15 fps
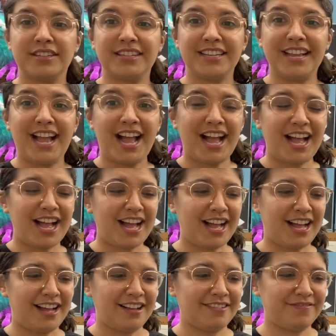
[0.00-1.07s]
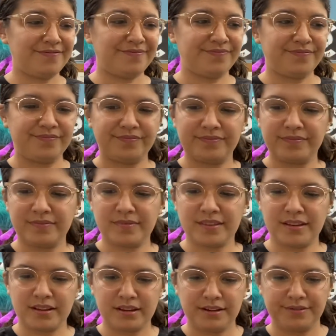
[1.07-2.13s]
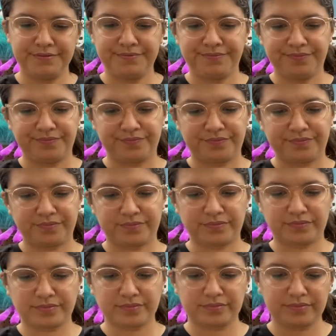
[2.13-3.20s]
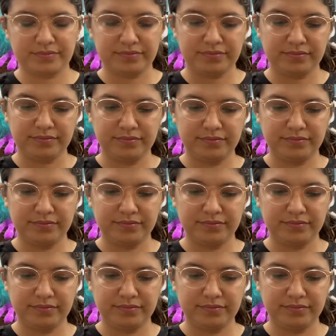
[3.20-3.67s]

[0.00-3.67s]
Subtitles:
The person shown says nothing.